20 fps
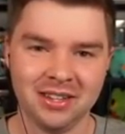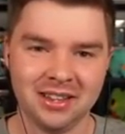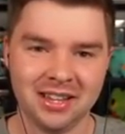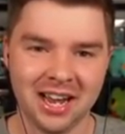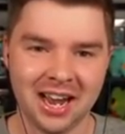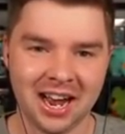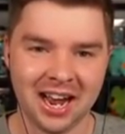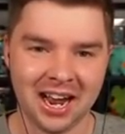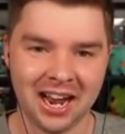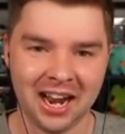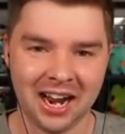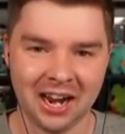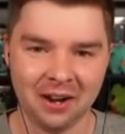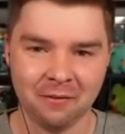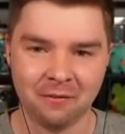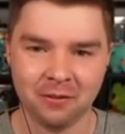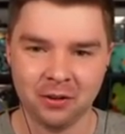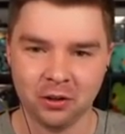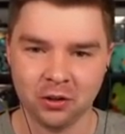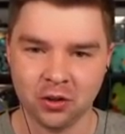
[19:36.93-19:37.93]
That, I
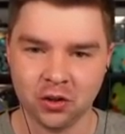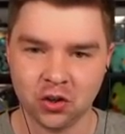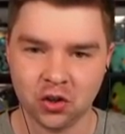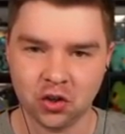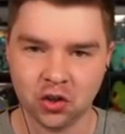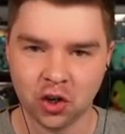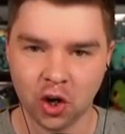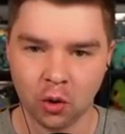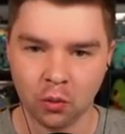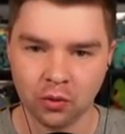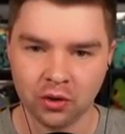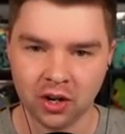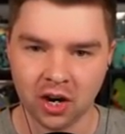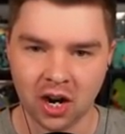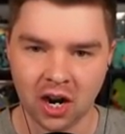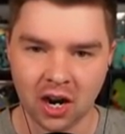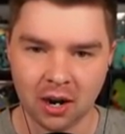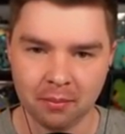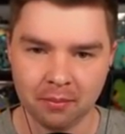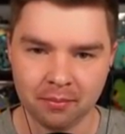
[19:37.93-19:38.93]
feel so
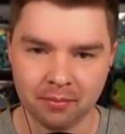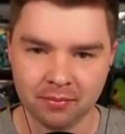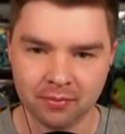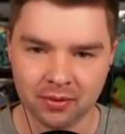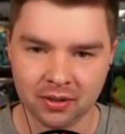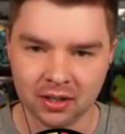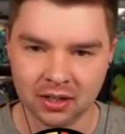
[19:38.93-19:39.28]
dumb.